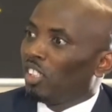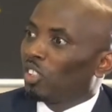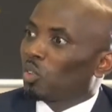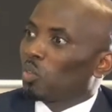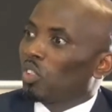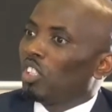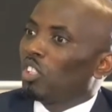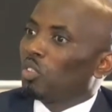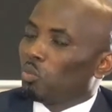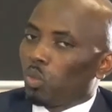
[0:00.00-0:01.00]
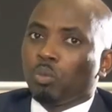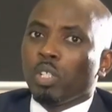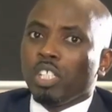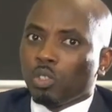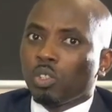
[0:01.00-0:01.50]
So we
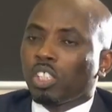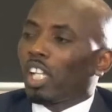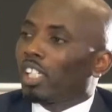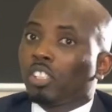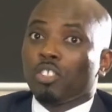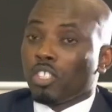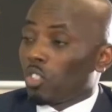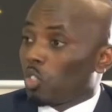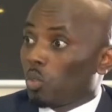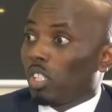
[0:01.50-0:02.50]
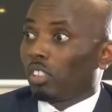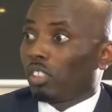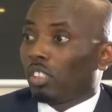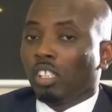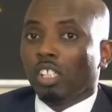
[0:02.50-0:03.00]
need to challenge these students.